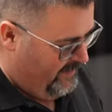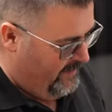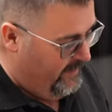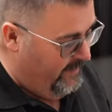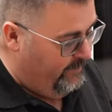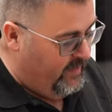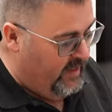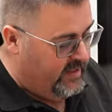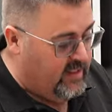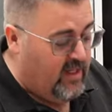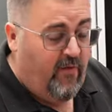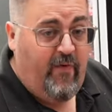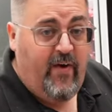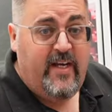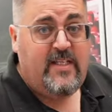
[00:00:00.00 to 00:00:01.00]
Excellent. so
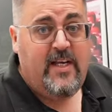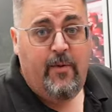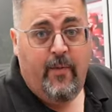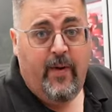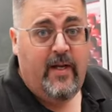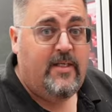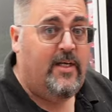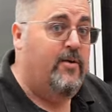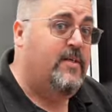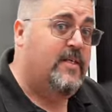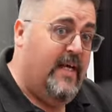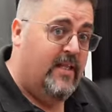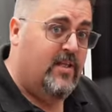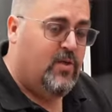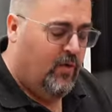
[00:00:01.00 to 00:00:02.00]
the first thing we're going to do is
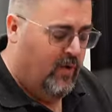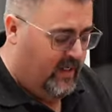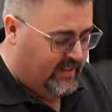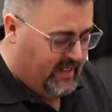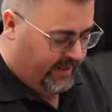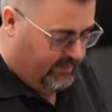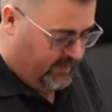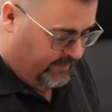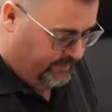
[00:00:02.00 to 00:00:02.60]
get the toilet out.